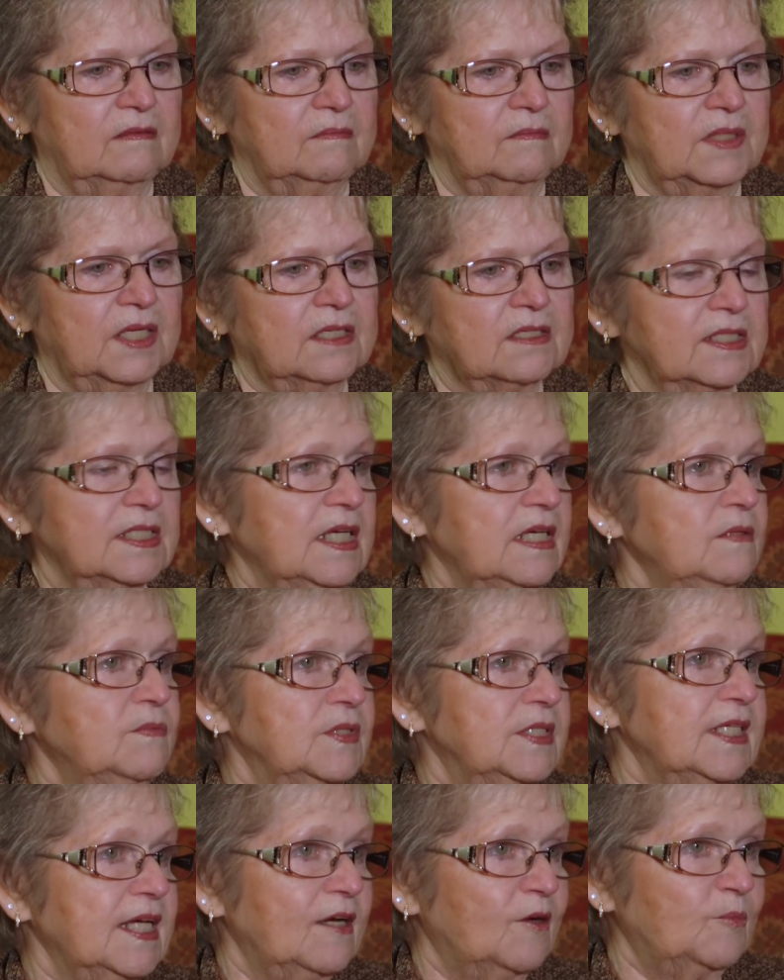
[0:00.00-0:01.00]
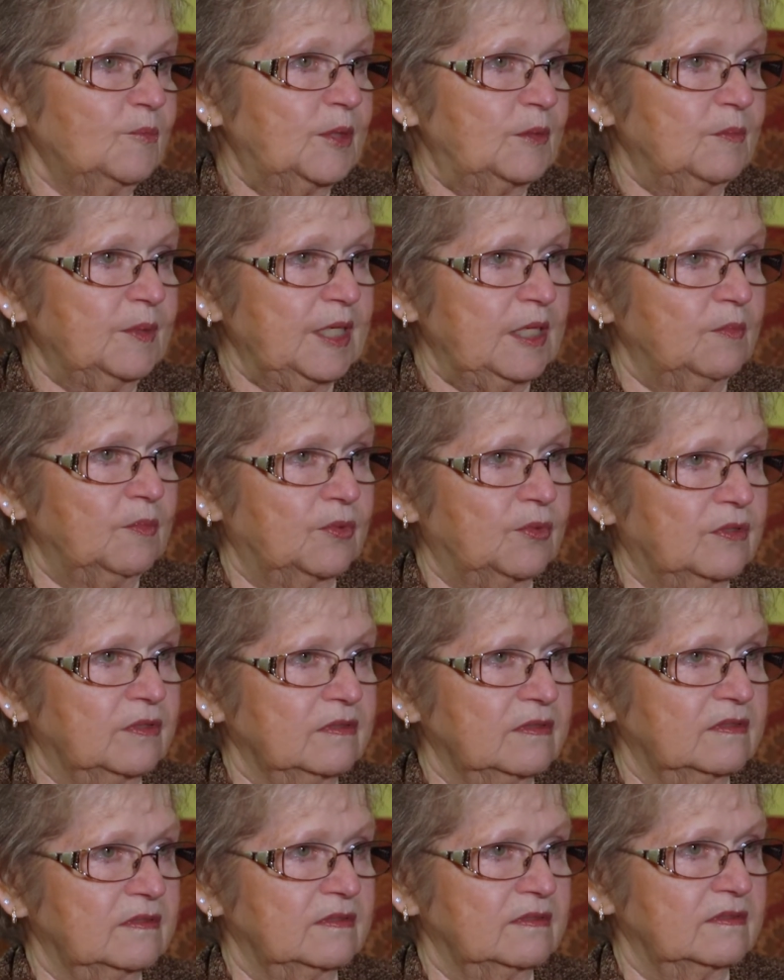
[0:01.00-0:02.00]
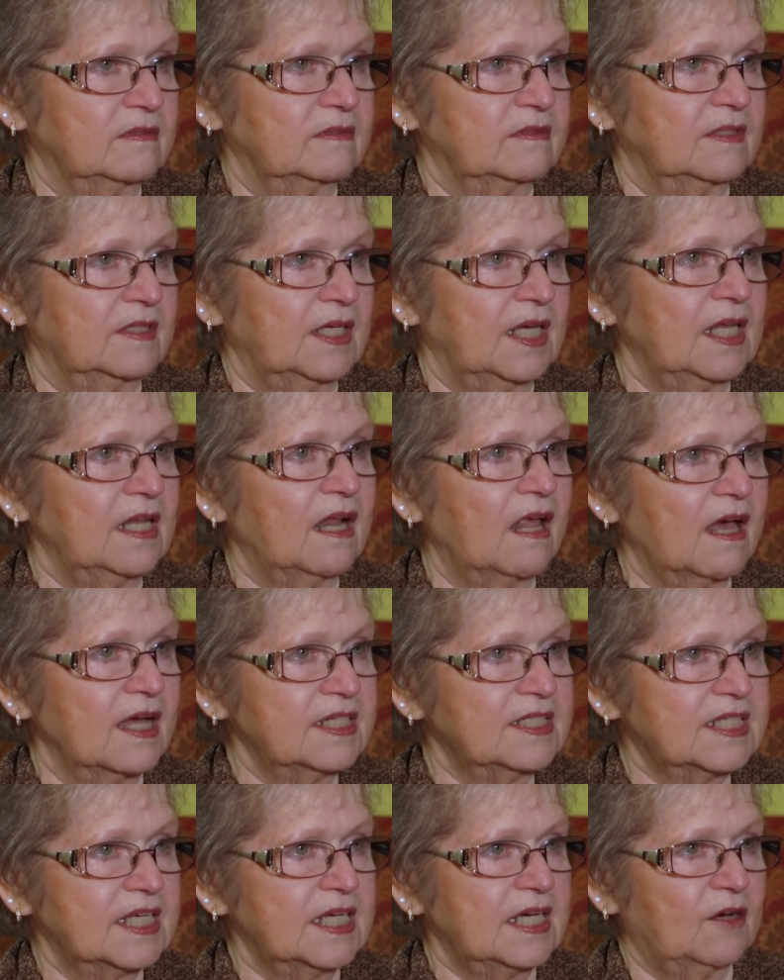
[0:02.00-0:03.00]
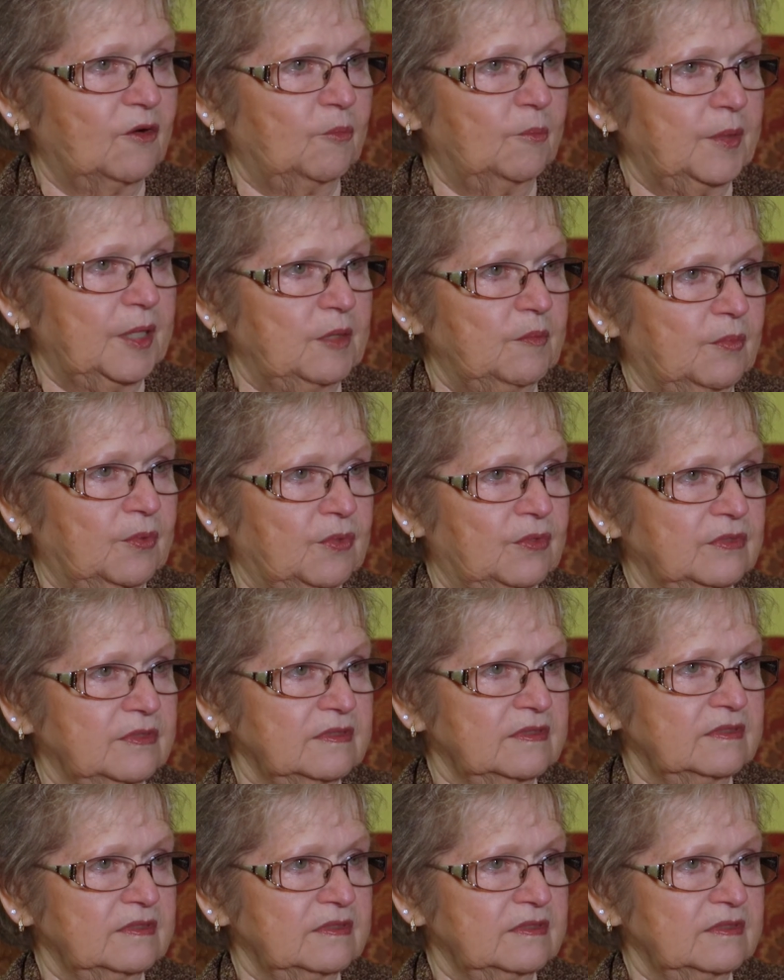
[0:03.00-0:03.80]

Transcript: because he was helping people. He liked to help people.